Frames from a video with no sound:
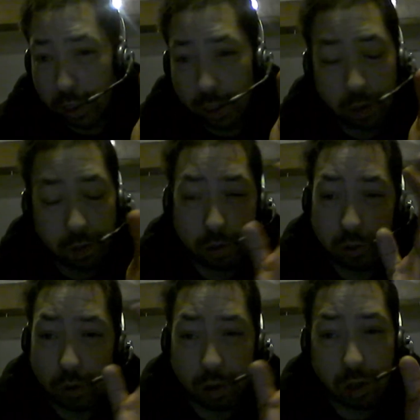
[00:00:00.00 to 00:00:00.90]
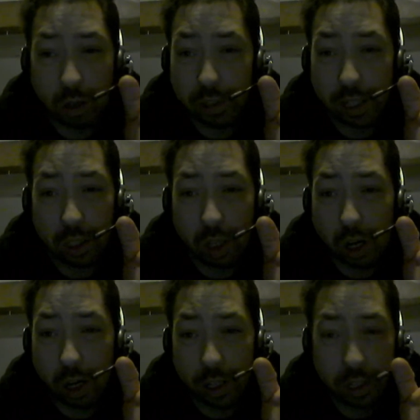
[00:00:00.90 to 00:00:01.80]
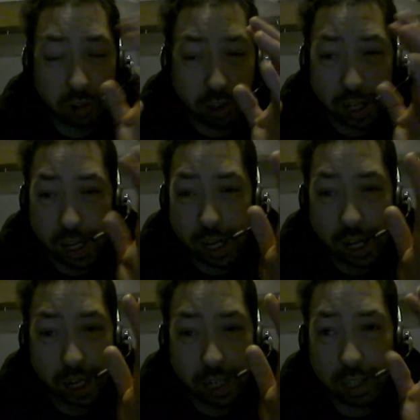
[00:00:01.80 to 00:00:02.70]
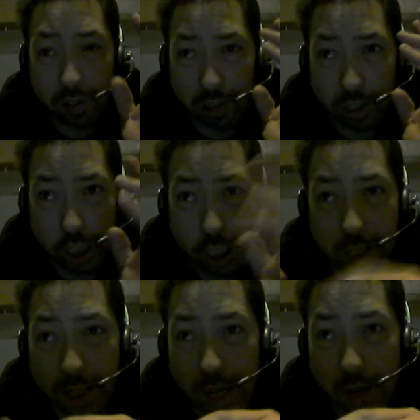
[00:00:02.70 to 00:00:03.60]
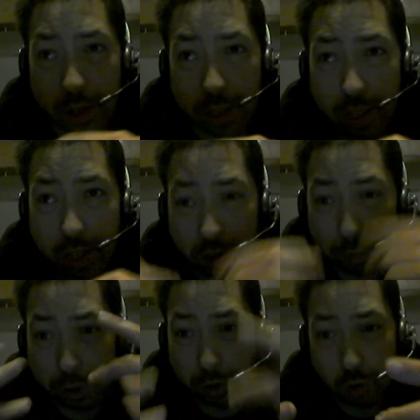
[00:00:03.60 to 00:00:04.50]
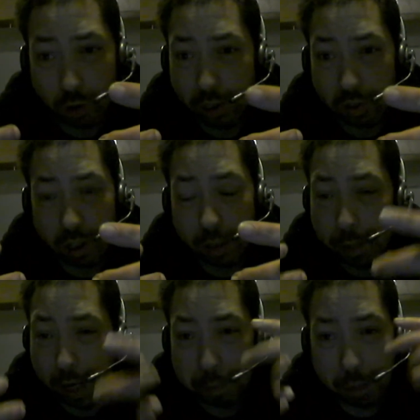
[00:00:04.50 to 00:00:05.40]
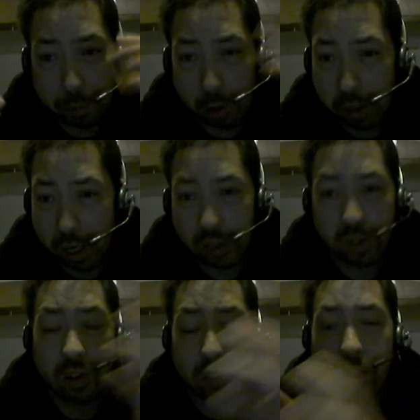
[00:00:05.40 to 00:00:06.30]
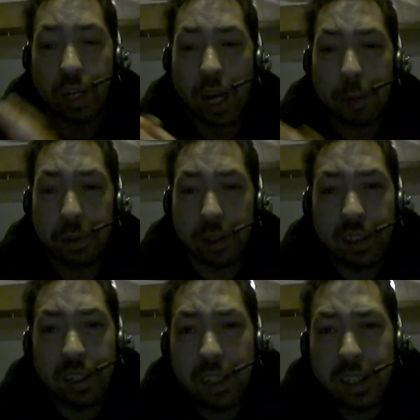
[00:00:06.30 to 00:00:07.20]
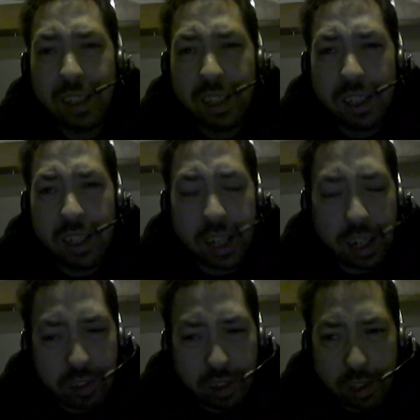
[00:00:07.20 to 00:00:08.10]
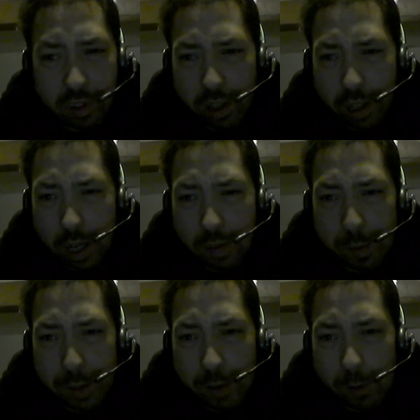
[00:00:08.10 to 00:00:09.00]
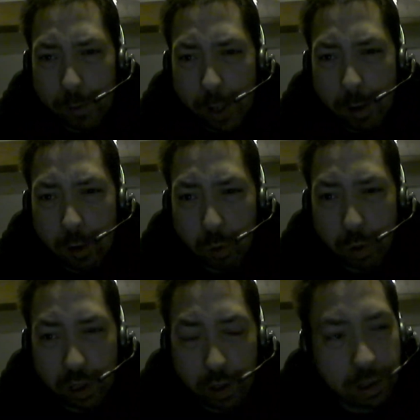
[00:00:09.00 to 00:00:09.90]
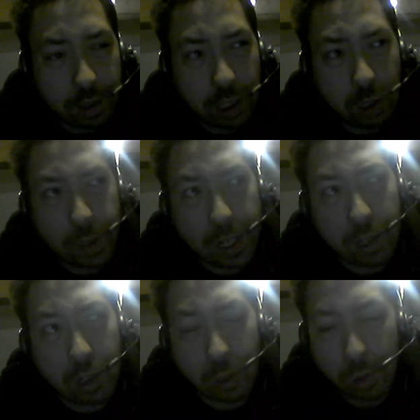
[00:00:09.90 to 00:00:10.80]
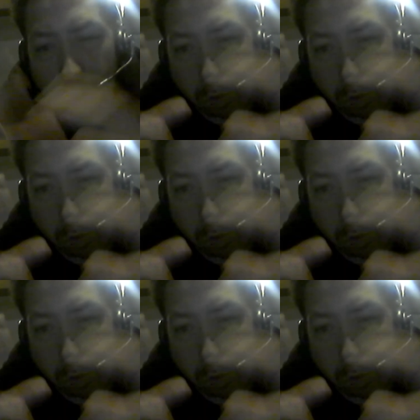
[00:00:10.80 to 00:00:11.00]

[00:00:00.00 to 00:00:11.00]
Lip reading: You can restore it all day long. It's going to hang, it's going to shut down, and then the blue screen's going to pop up. All kinds of things are going to happen. Like I said, that's like a government level virus where the only thing you can do is